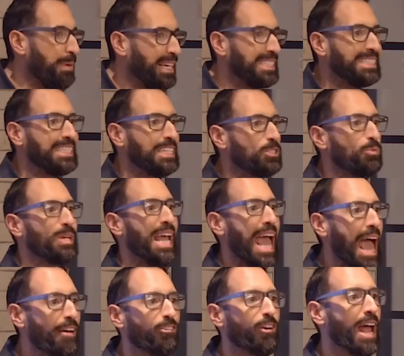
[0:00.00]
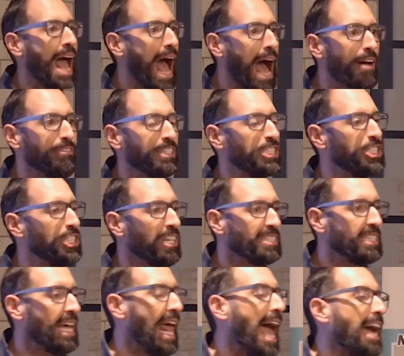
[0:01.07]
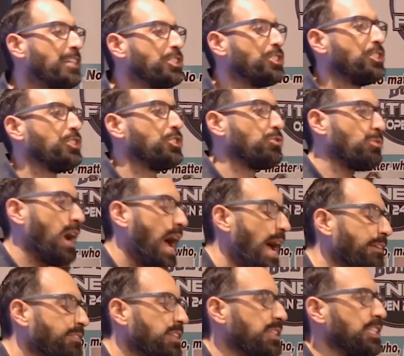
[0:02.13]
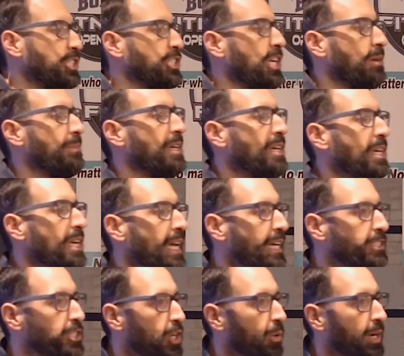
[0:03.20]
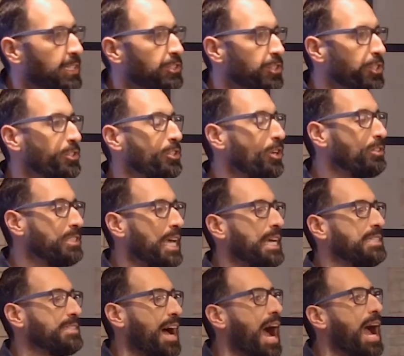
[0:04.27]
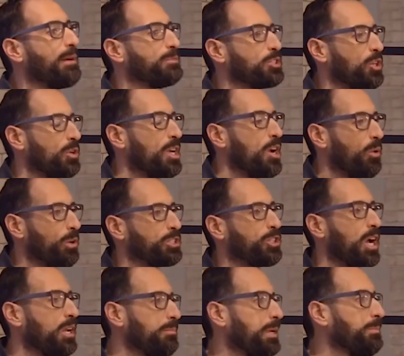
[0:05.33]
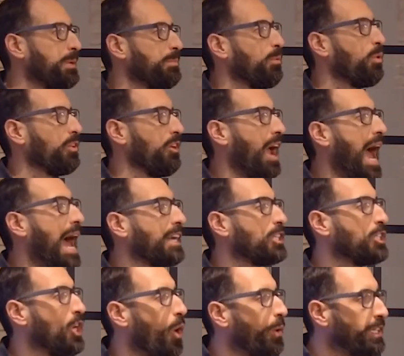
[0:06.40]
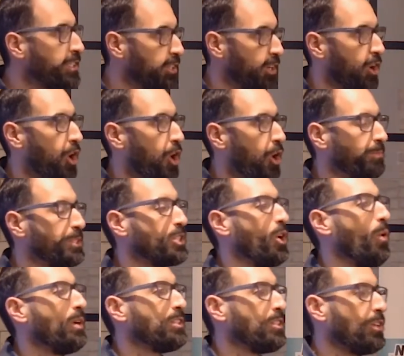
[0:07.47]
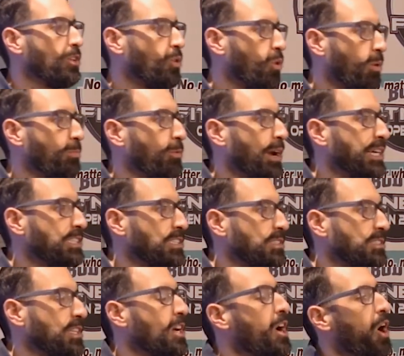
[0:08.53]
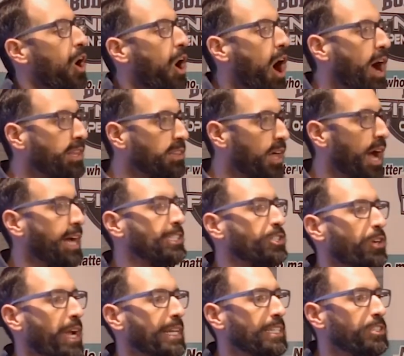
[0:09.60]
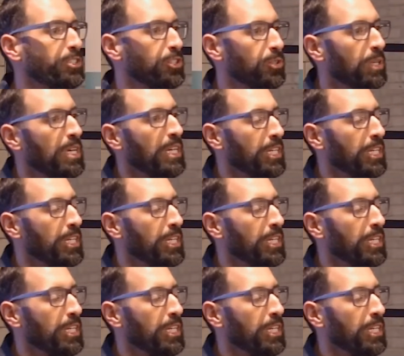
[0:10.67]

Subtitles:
busy as we ever have, and just that extra drive to the gym is going to take time. So we're trying to meet people where they're at, going to their homes, going to their corporations, online training to